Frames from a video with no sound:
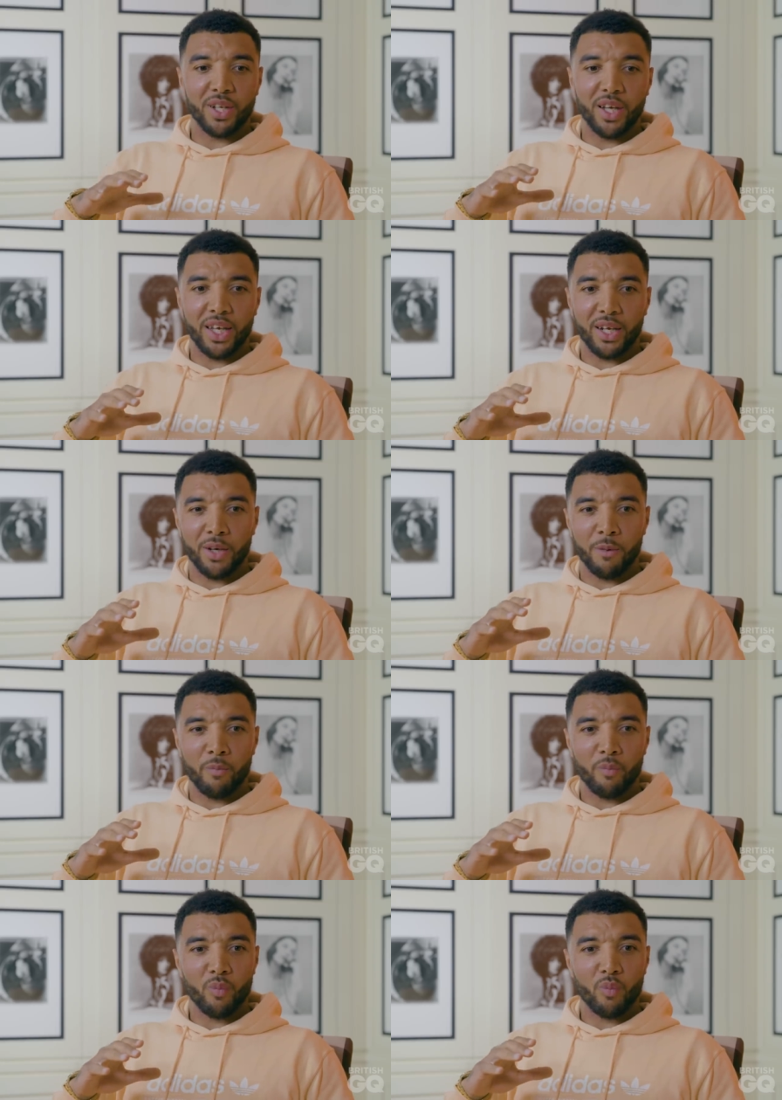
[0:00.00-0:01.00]
Like, they
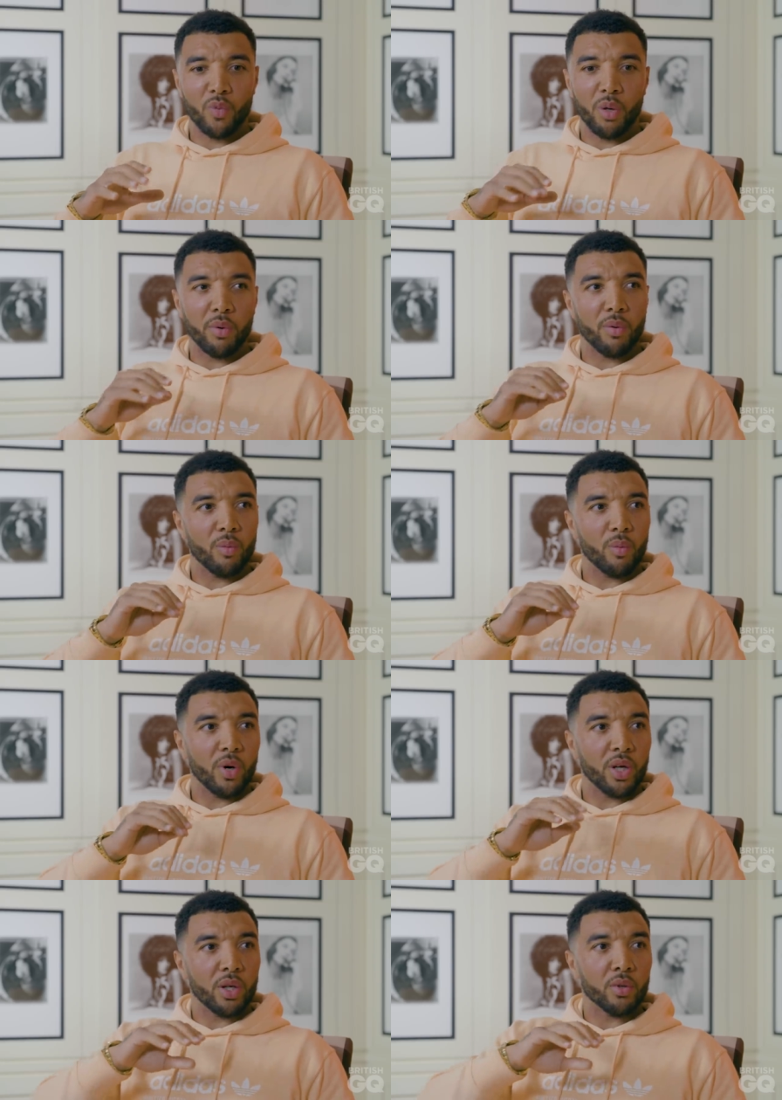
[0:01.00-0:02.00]
go, no, but
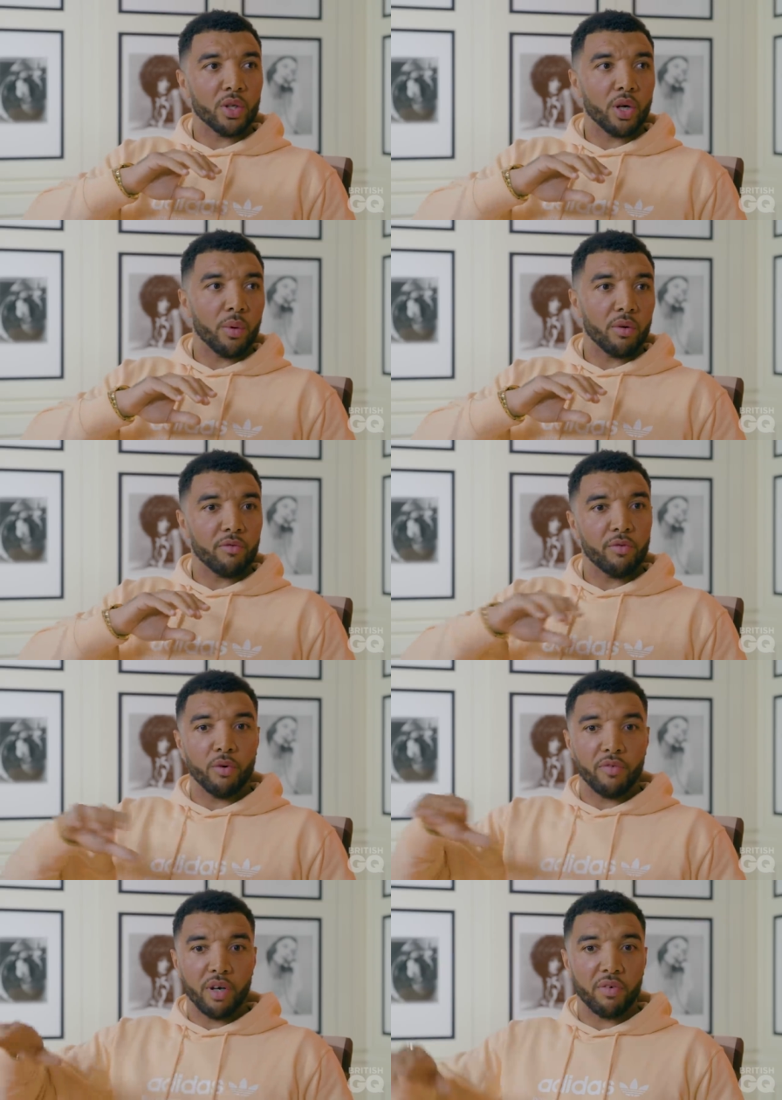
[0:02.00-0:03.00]
why don't you go on 4
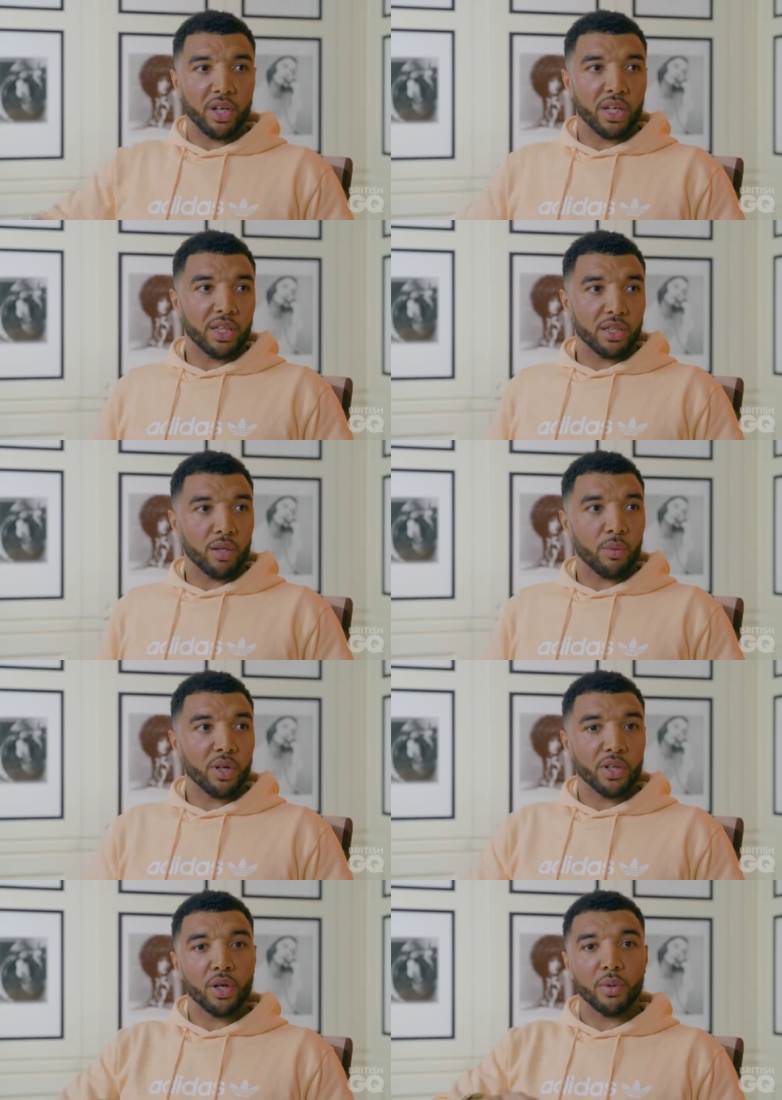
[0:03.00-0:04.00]
or 5 holidays a year? Why
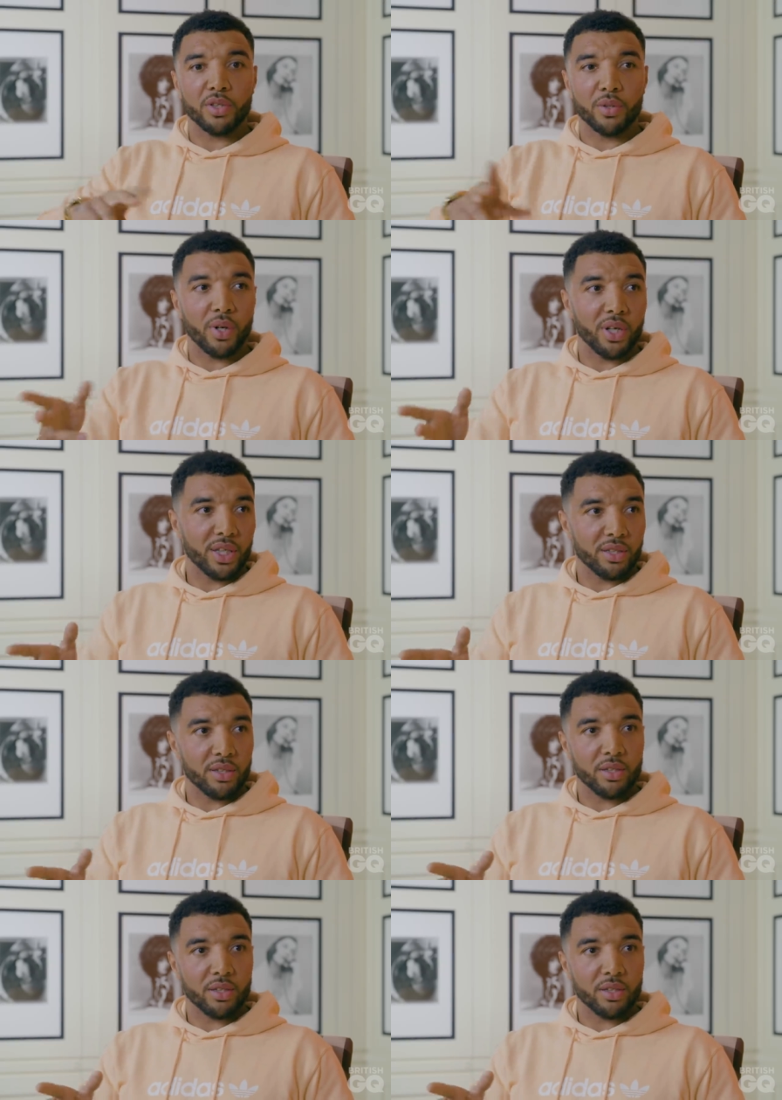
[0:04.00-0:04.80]
don't you go on 2 holidays?